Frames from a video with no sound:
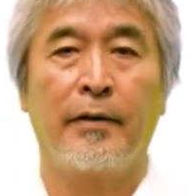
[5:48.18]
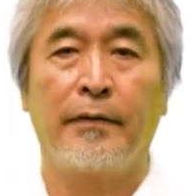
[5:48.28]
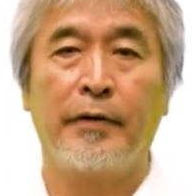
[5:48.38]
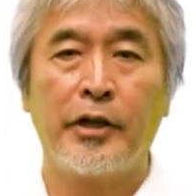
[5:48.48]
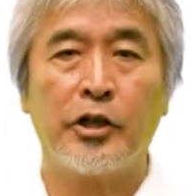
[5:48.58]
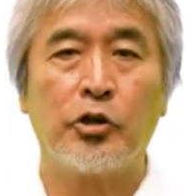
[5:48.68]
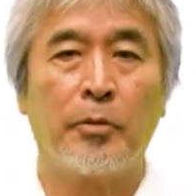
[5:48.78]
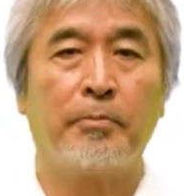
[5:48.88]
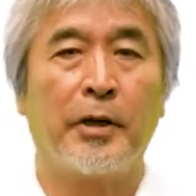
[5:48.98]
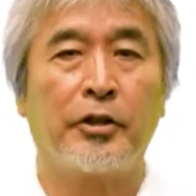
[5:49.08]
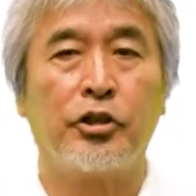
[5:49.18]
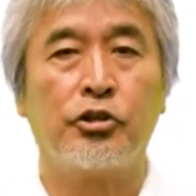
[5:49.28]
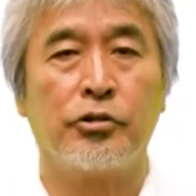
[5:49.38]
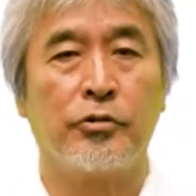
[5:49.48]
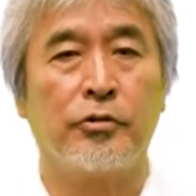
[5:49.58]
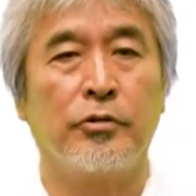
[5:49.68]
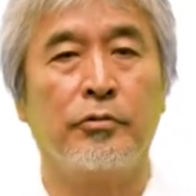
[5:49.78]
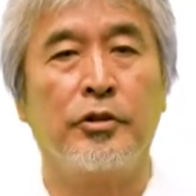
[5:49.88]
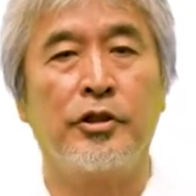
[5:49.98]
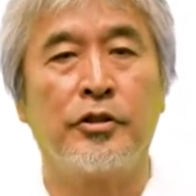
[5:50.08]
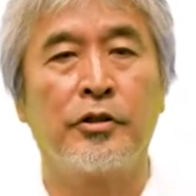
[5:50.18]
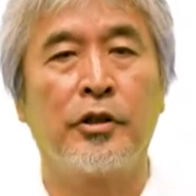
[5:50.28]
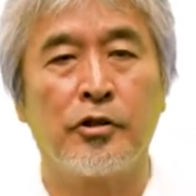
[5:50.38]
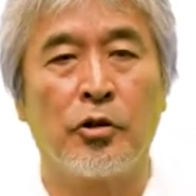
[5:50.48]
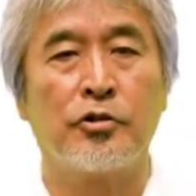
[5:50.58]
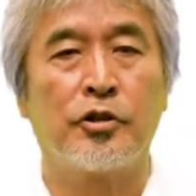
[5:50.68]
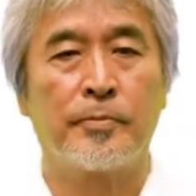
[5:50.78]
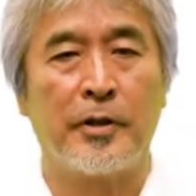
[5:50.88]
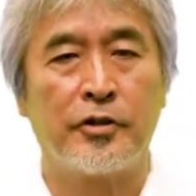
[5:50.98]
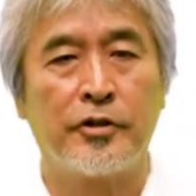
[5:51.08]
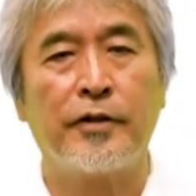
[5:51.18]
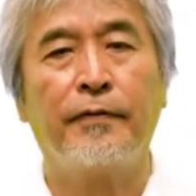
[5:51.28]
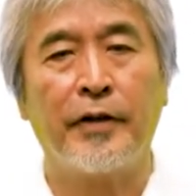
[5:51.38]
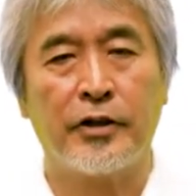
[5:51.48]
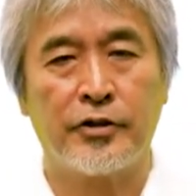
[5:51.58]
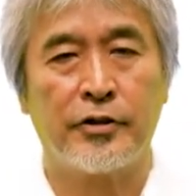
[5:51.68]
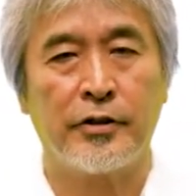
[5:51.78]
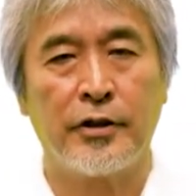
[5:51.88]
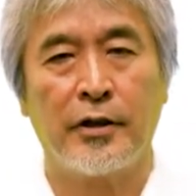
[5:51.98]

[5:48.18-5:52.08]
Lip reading: Feeding competition with conspecifics